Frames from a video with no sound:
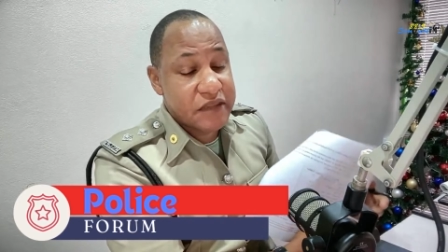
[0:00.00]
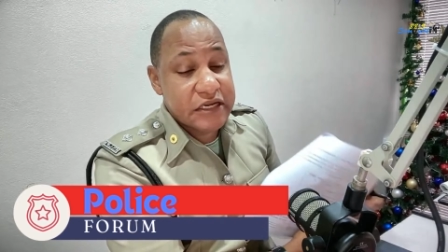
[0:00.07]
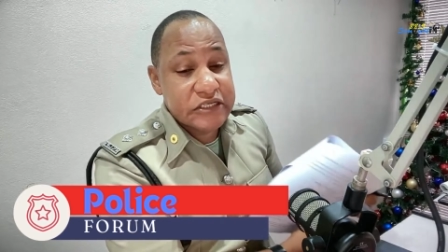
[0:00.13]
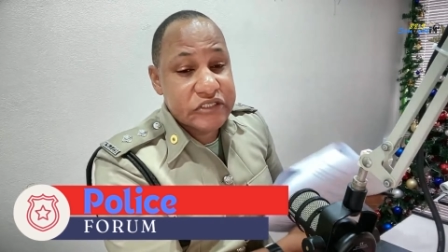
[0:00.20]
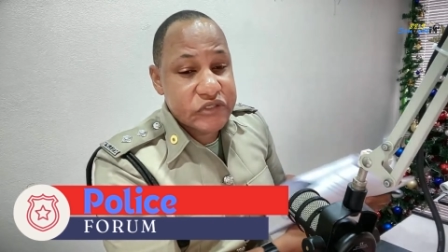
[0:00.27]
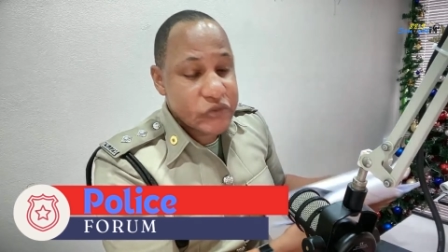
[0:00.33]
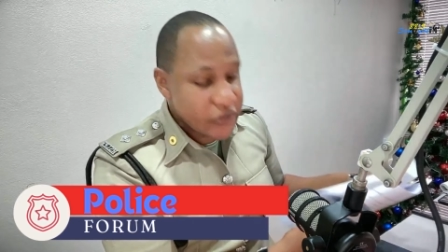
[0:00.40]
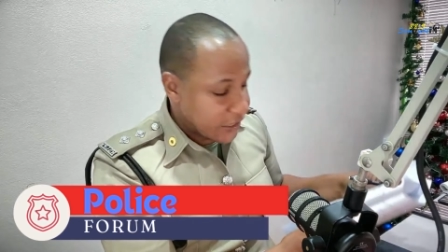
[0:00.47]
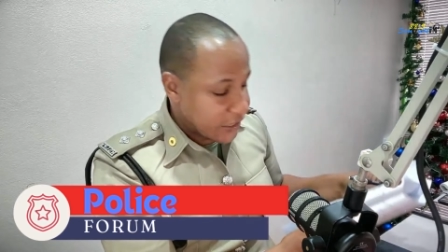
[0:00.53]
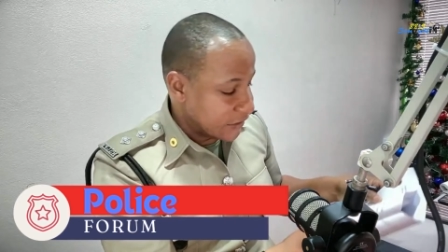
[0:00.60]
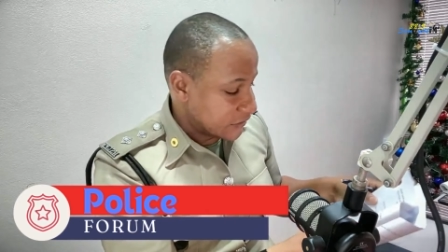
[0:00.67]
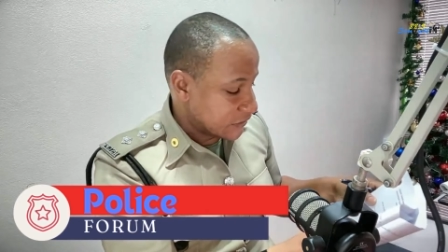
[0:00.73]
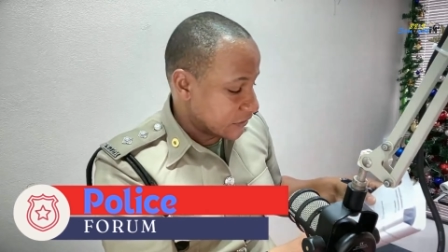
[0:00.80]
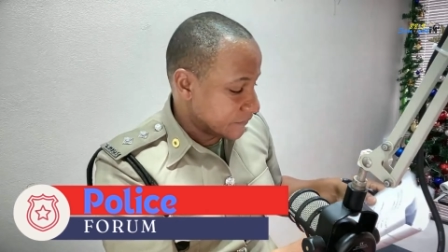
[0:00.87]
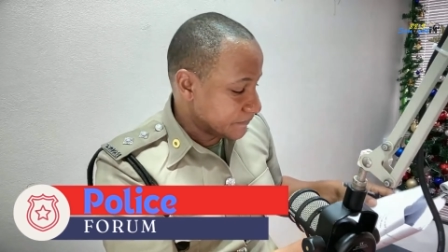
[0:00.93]
to
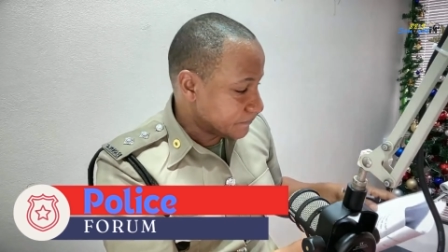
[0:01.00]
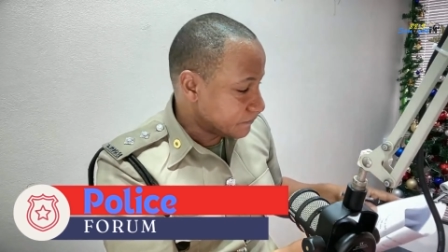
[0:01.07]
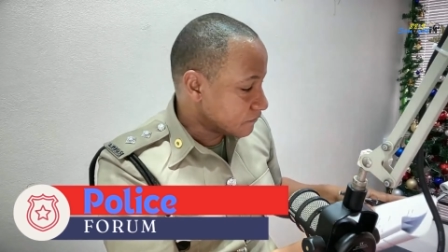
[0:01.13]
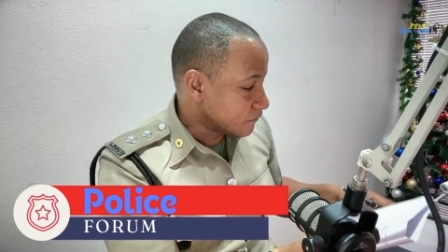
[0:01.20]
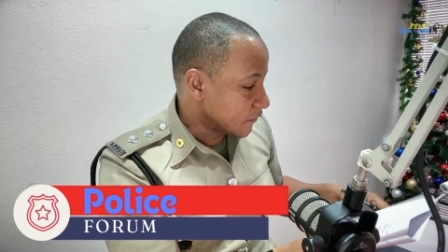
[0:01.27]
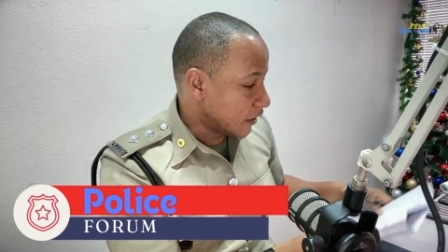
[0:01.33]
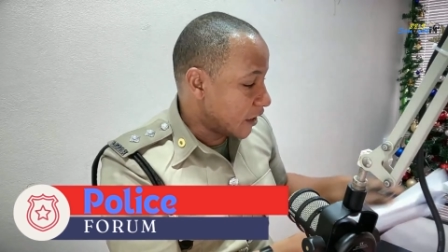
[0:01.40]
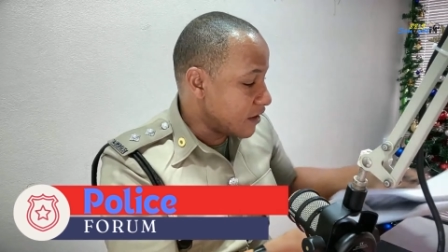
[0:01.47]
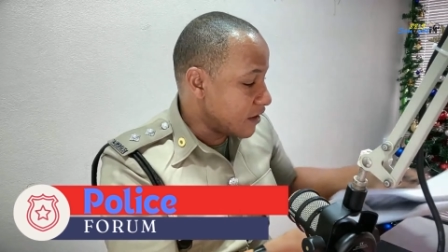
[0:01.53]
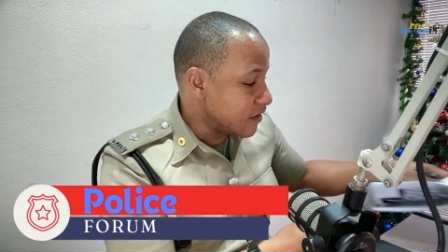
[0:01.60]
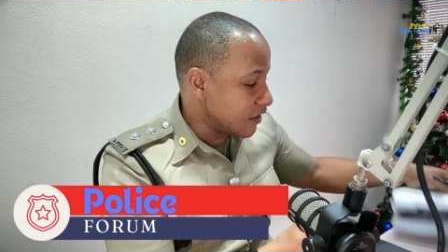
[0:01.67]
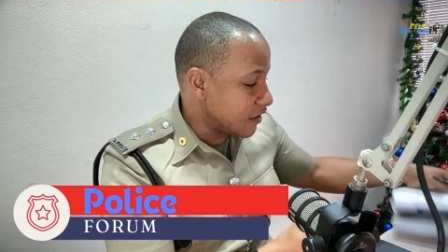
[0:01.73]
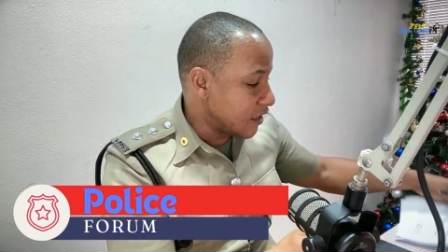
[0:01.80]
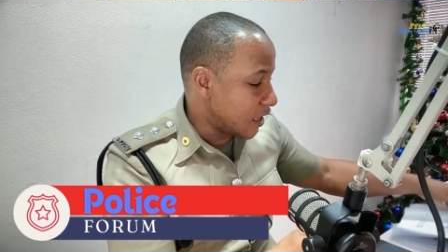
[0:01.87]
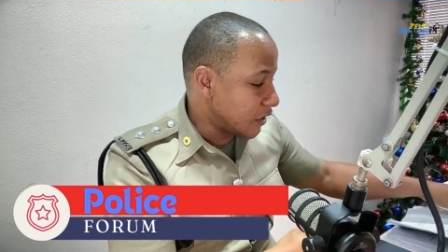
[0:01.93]
eat, and
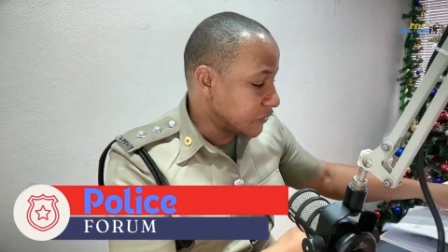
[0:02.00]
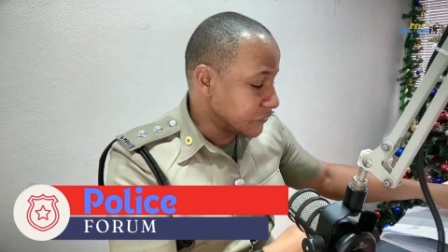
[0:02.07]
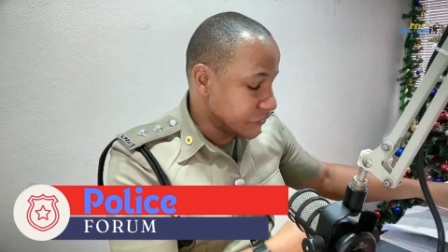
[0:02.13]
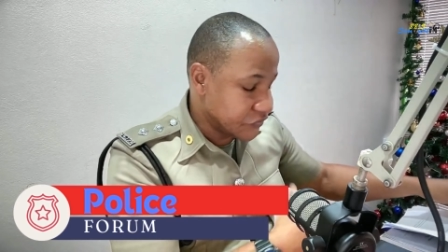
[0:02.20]
then now